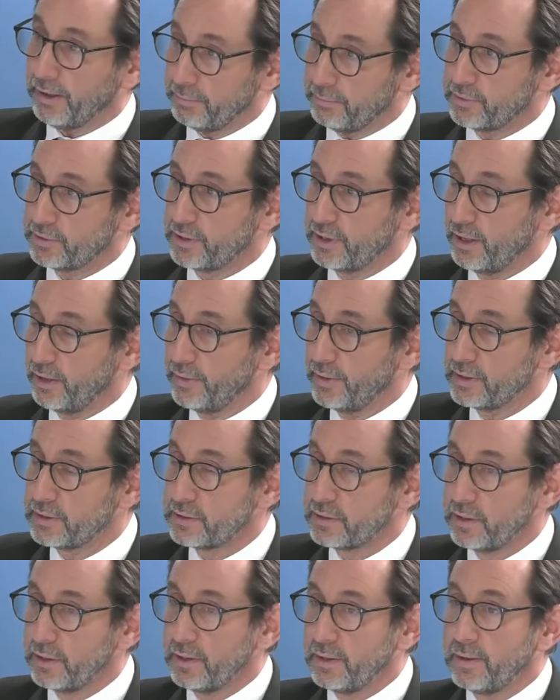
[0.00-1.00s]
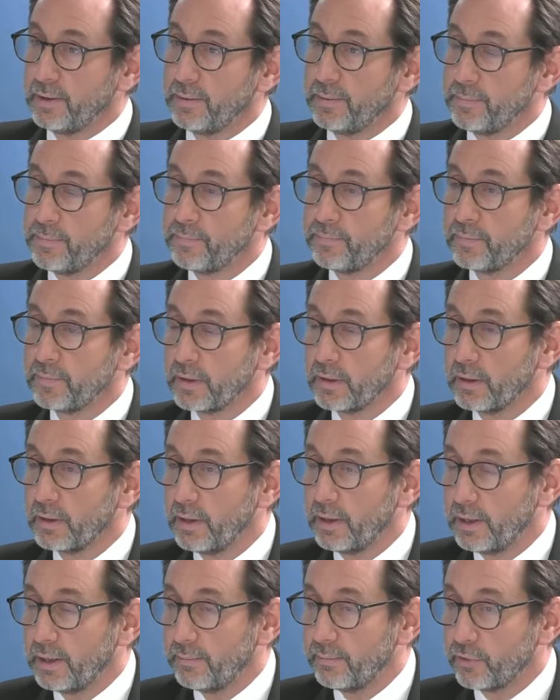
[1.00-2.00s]
Mr. Lewis.
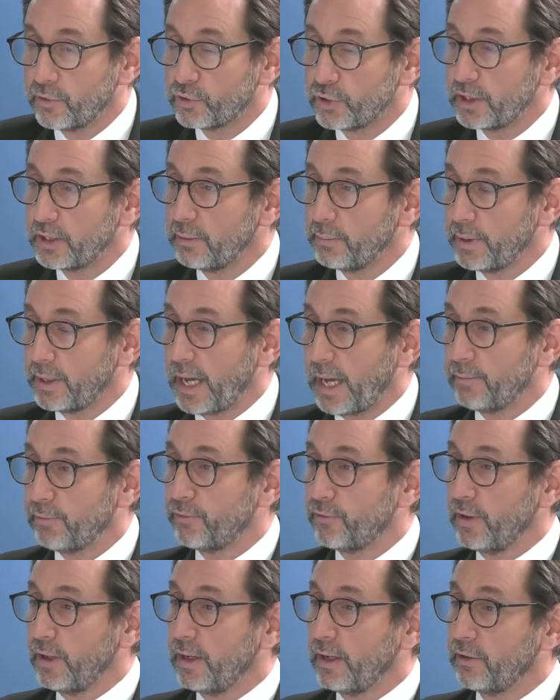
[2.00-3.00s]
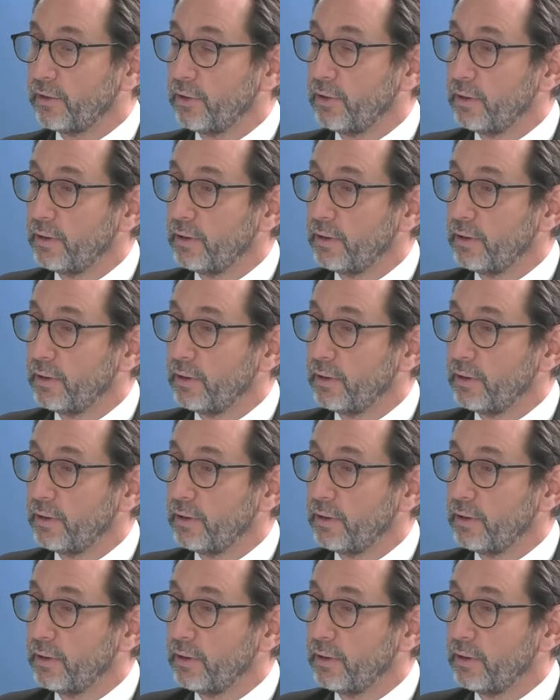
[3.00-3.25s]
The trickle became a flood